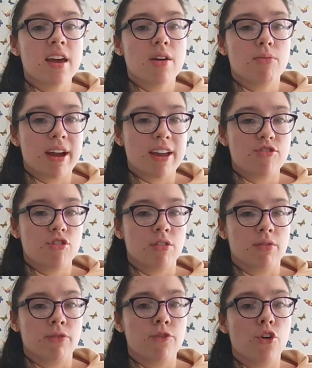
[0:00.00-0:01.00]
which
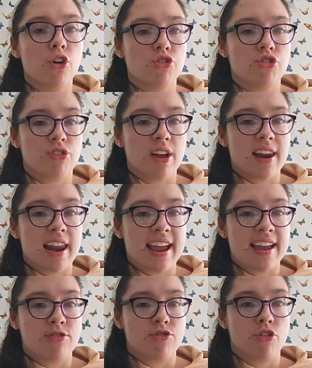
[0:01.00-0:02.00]

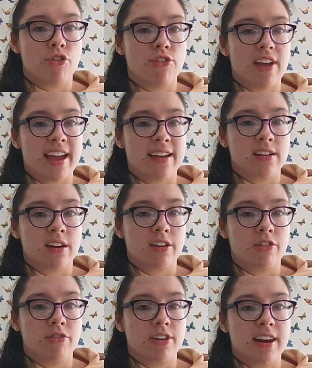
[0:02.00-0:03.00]
unfortunately does
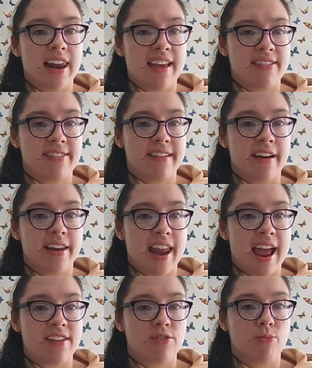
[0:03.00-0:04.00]
include Leicester
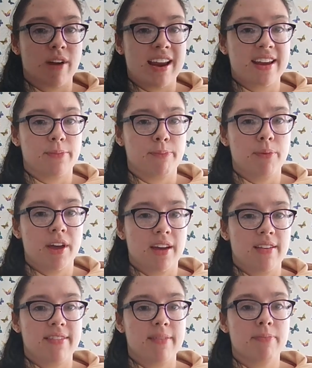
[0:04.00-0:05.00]
next week.
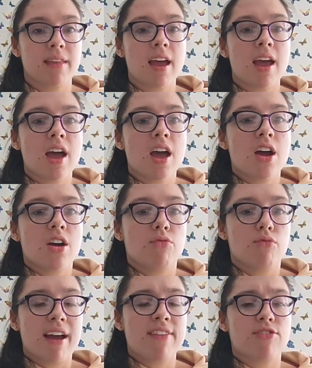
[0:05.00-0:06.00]
But
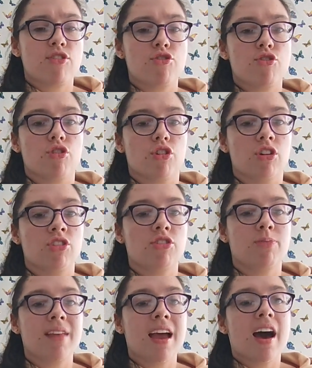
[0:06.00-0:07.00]
rest assured,
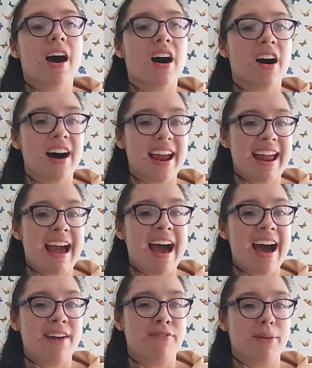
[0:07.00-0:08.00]
I
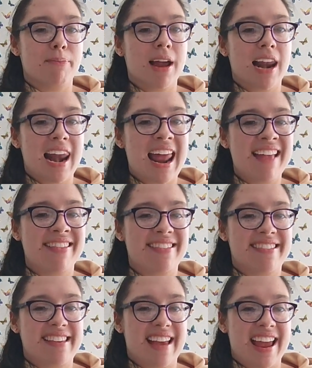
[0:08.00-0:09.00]
have
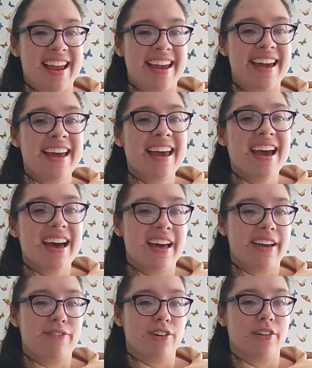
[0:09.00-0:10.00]
plenty
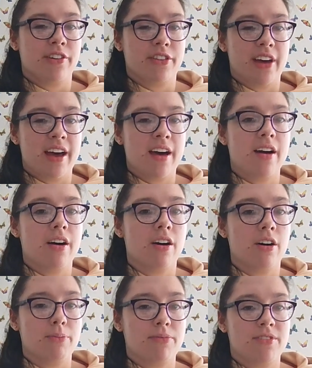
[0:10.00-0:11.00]
of other
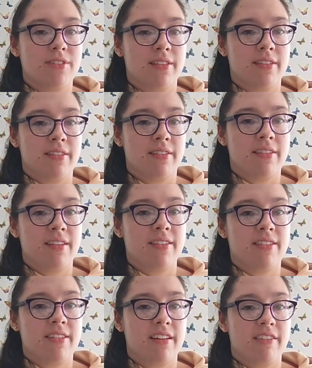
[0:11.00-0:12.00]
options
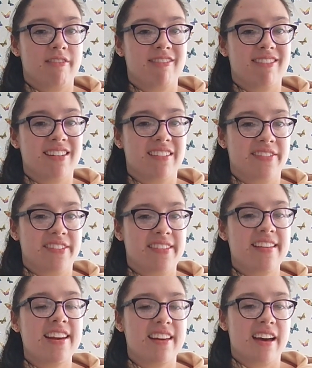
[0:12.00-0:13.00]
to
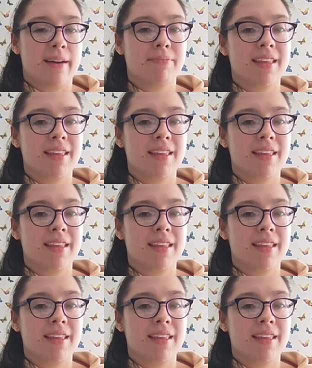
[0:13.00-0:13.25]
consider.